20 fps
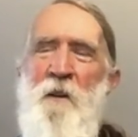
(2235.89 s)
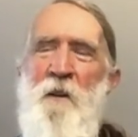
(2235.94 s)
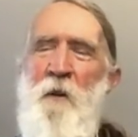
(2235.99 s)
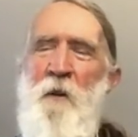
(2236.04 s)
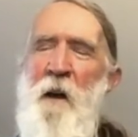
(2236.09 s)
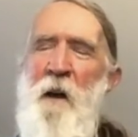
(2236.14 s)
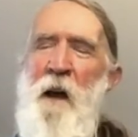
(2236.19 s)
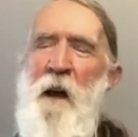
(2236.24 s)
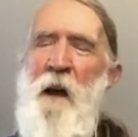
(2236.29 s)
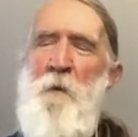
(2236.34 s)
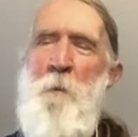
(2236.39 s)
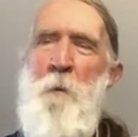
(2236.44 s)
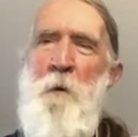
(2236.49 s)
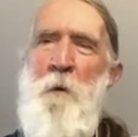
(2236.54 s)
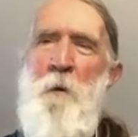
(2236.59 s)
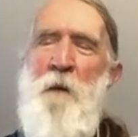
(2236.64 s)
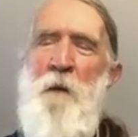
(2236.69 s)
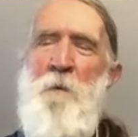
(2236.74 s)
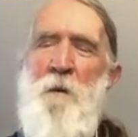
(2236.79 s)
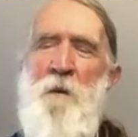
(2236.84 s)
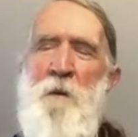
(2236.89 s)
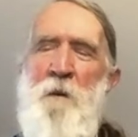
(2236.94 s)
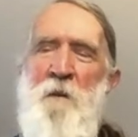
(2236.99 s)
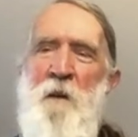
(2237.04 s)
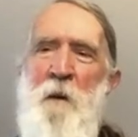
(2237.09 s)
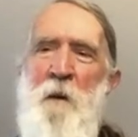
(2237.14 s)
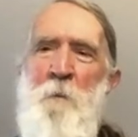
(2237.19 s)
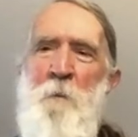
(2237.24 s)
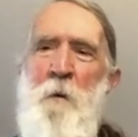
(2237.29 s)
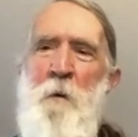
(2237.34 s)
so I have to believe it's the
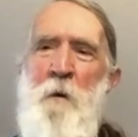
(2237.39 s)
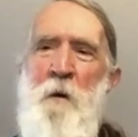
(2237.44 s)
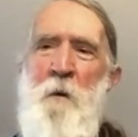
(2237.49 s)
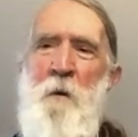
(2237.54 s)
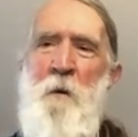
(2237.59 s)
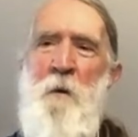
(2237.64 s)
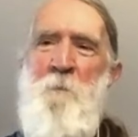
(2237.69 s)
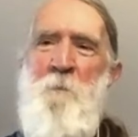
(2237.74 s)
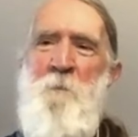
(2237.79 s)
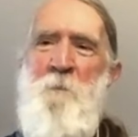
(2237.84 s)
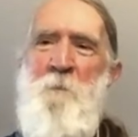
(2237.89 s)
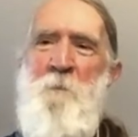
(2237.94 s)
same bird.